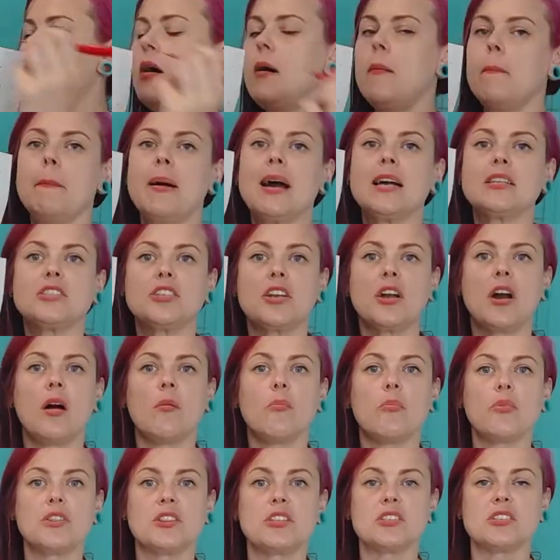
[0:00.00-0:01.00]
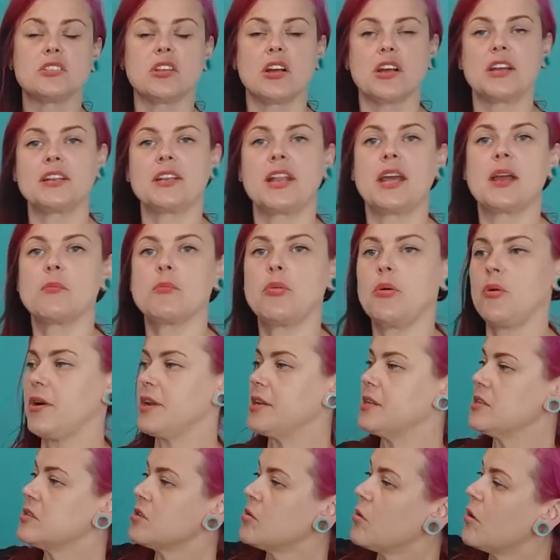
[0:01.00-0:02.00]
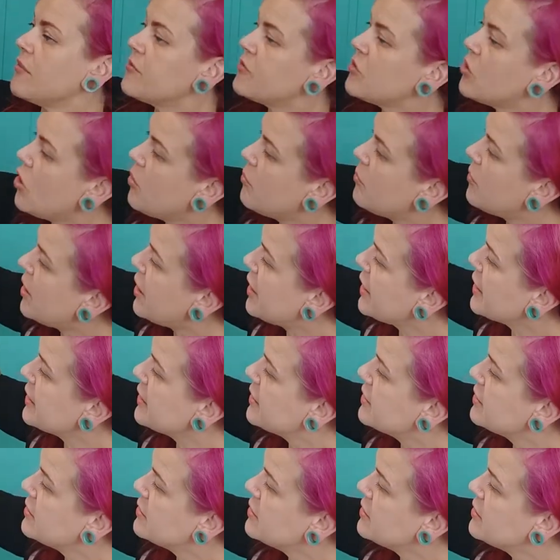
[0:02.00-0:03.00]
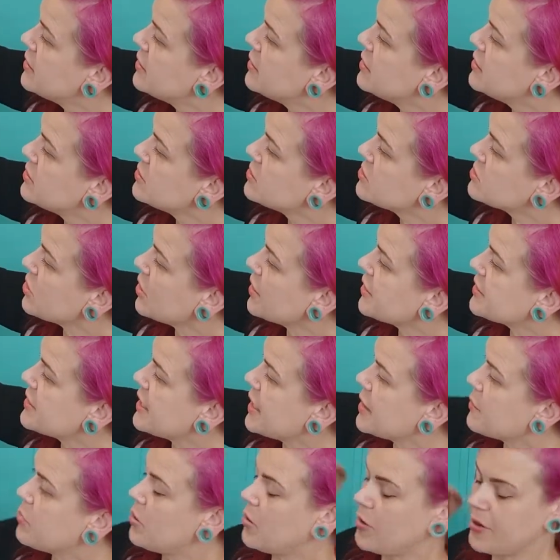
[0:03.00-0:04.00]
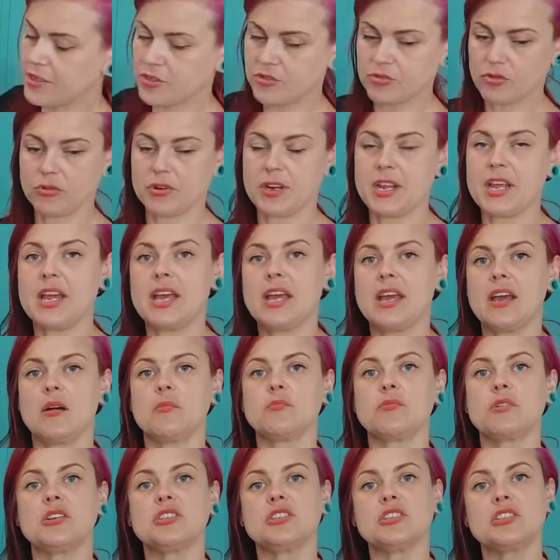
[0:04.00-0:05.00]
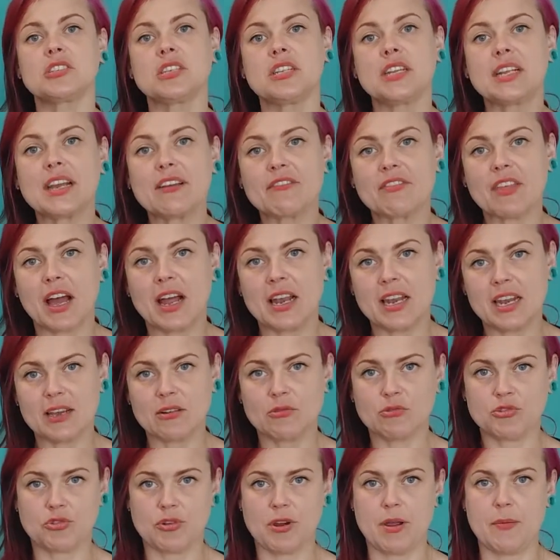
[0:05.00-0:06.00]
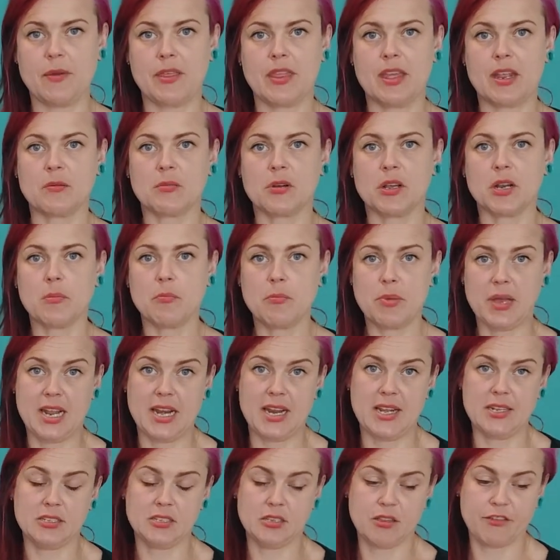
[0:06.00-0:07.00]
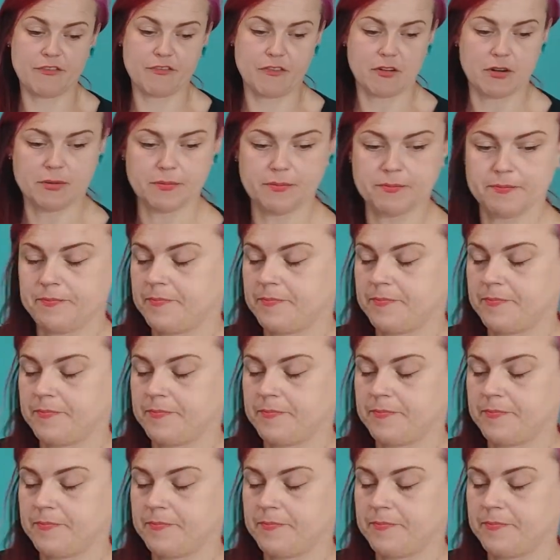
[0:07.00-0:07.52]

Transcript: match it up with the side neck point. So I've got my side neck point drawn here. I'm just going to give that a little trim and then I'm going to pin it to the front.